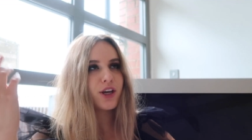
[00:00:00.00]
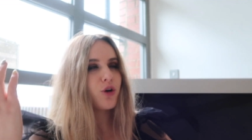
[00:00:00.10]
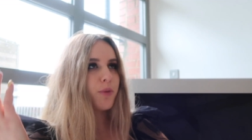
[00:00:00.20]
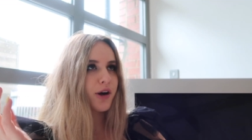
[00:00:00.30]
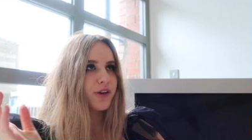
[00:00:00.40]

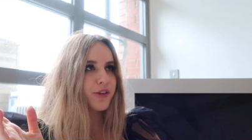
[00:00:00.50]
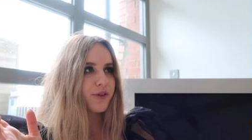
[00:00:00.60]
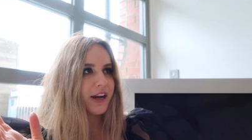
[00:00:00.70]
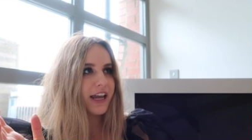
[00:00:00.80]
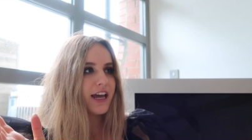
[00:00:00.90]
video part
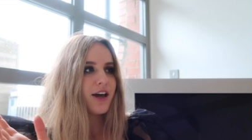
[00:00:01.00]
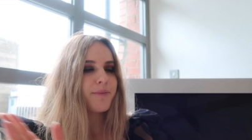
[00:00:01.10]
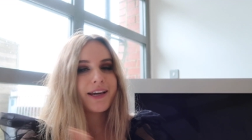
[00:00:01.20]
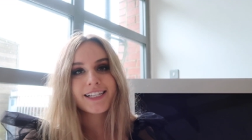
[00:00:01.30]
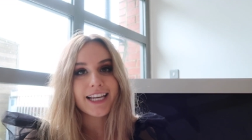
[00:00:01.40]
three
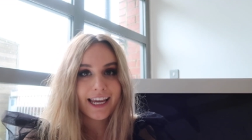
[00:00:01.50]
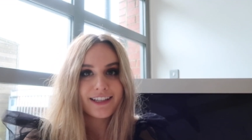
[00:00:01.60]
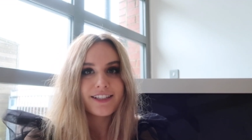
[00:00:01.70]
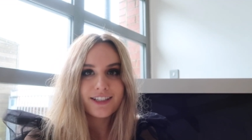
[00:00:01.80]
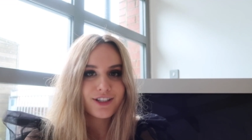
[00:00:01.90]
because I
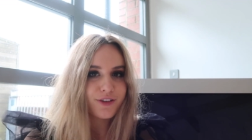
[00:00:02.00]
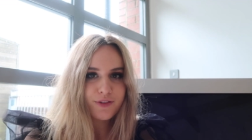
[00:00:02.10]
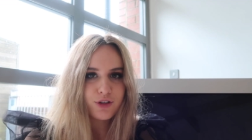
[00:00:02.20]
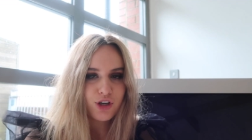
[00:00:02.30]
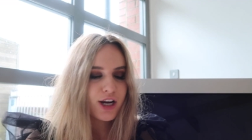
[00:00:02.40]
can't see to the
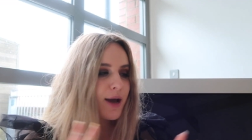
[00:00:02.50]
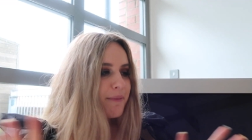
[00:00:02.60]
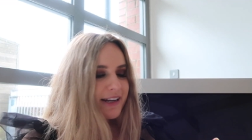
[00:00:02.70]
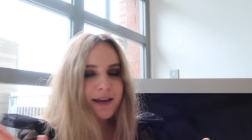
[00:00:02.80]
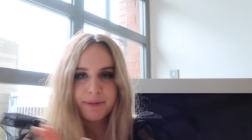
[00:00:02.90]
future.
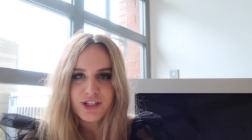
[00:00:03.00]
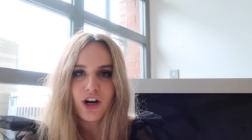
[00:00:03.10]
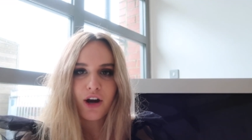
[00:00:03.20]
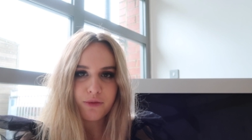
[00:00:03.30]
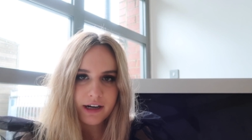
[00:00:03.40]
My name is
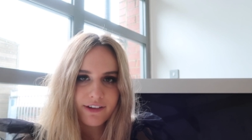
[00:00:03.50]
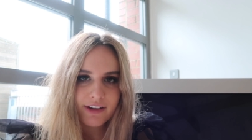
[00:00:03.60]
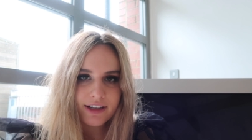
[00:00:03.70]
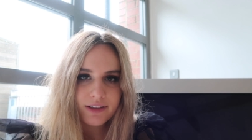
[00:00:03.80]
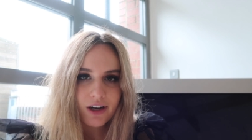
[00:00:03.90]
not
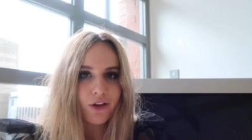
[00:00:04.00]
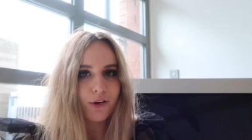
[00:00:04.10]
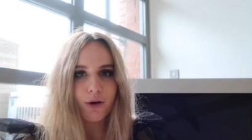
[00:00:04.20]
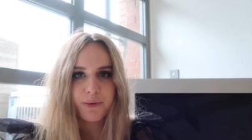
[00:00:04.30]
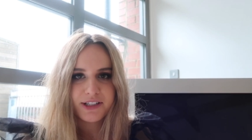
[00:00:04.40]
Raven,
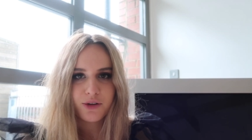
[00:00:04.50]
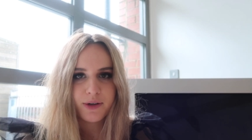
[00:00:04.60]
although I wish